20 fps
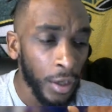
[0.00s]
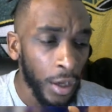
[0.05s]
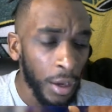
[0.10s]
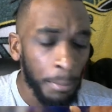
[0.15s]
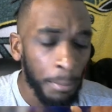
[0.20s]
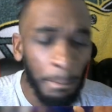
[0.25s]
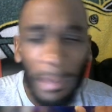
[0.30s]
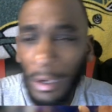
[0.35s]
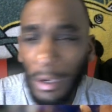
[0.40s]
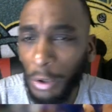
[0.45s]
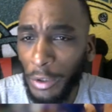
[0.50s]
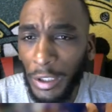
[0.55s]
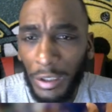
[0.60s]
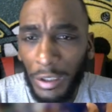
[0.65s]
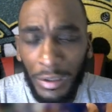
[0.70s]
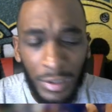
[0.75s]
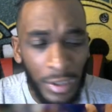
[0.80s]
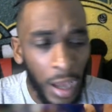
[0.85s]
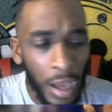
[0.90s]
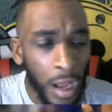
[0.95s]
Metal Gear
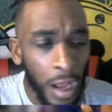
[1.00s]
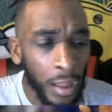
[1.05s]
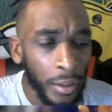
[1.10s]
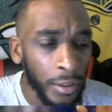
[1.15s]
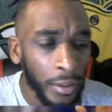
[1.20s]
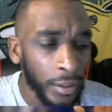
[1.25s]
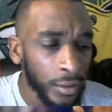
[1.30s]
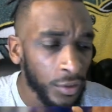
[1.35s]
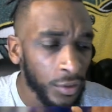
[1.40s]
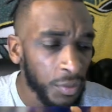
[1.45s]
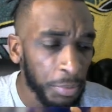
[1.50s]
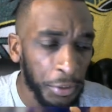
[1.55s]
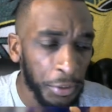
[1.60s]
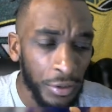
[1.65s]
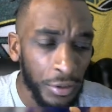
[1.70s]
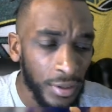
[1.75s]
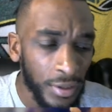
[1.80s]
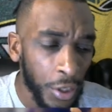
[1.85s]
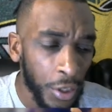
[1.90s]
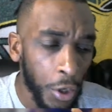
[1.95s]
Solid and Splinter
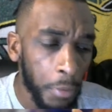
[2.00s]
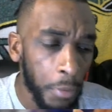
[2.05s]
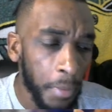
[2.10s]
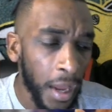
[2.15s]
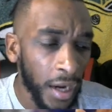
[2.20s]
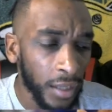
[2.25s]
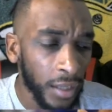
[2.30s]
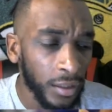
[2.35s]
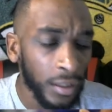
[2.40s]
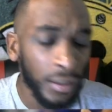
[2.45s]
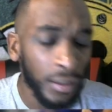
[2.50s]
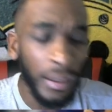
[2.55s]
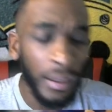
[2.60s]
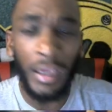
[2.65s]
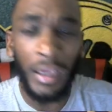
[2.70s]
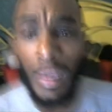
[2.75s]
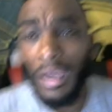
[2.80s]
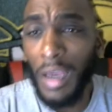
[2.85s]
Cell back in the day,